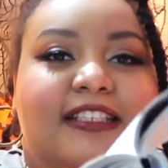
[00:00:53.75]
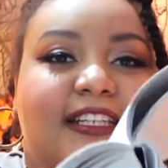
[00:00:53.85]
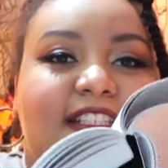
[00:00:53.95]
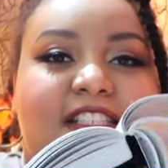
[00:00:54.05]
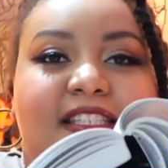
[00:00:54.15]

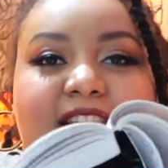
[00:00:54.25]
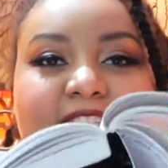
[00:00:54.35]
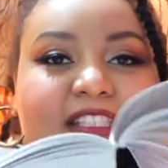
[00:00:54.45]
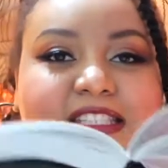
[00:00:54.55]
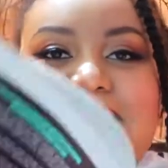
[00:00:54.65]
like it just,
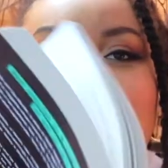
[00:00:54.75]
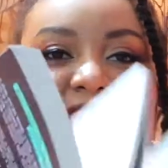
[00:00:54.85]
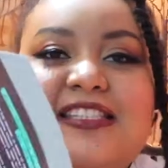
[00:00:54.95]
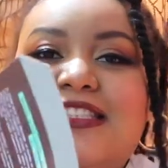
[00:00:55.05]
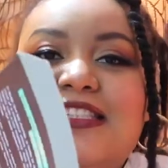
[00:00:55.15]
it just,
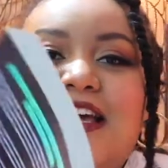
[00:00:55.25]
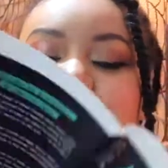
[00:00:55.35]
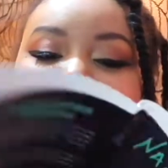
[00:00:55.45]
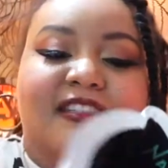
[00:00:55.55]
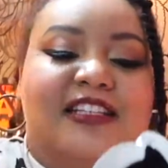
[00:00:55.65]
it's just
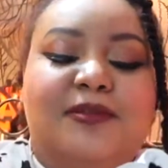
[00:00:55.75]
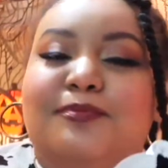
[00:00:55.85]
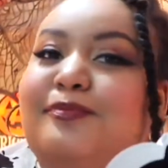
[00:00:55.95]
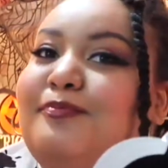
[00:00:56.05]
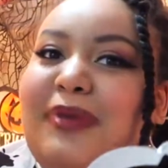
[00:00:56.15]
such a
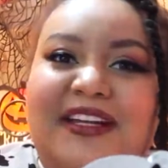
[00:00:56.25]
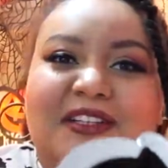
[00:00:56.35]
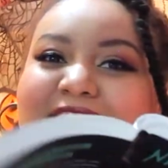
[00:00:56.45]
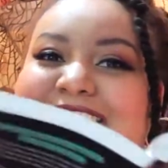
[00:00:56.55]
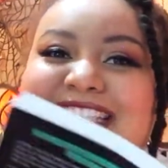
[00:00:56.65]

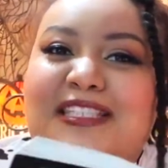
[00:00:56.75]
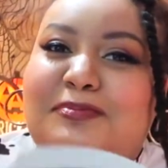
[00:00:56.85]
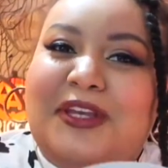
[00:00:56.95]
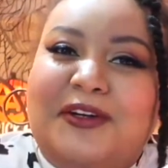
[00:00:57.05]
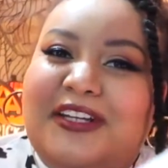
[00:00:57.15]
better
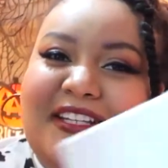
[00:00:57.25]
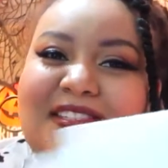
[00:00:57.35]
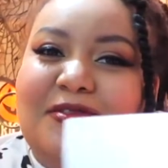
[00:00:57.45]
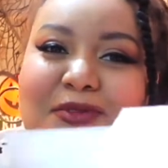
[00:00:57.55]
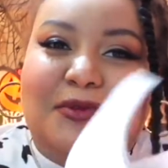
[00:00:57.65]
experience of